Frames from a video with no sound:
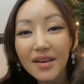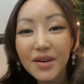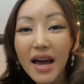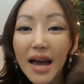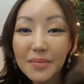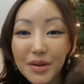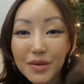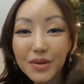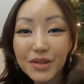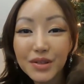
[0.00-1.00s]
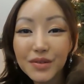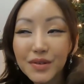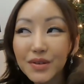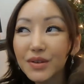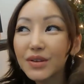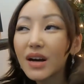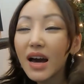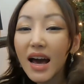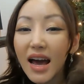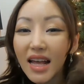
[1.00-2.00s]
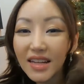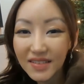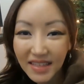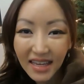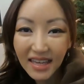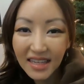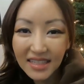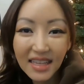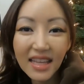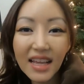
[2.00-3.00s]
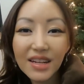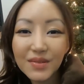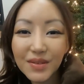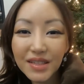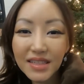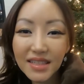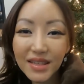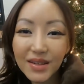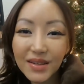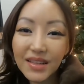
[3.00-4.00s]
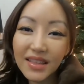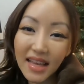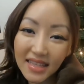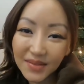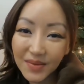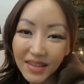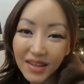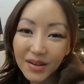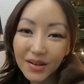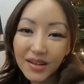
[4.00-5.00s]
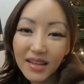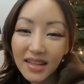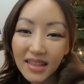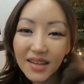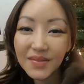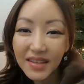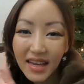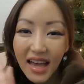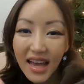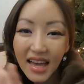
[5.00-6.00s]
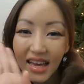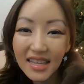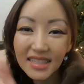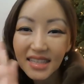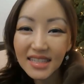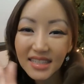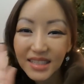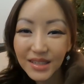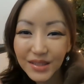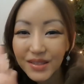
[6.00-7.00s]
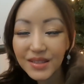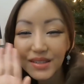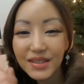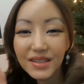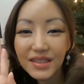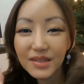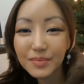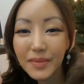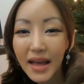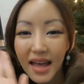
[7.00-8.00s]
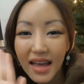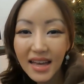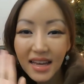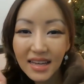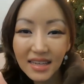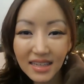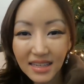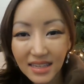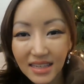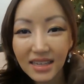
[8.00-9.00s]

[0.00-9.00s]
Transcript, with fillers: have a happy, wonderful holidays and I look forward to seeing you in the next video. Love you guys and see you soon. Bye.